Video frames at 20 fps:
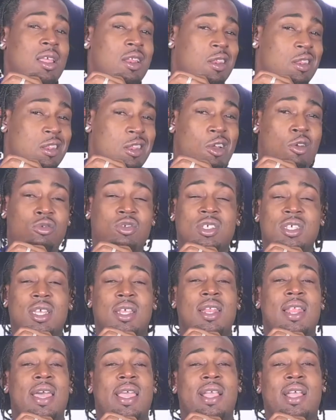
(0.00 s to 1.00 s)
No
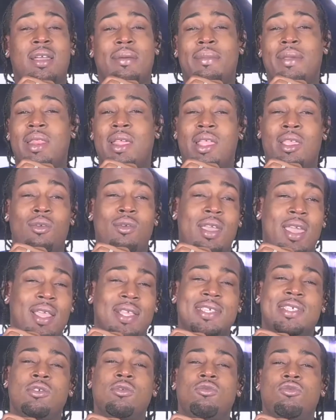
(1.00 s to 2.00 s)
sunlight coming in, you can't
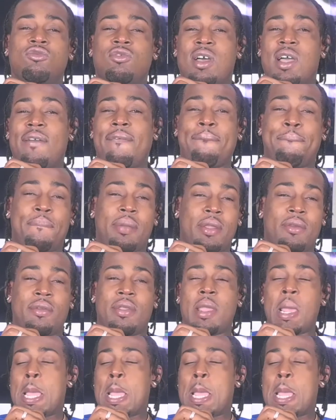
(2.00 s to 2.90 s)
see who driving. period.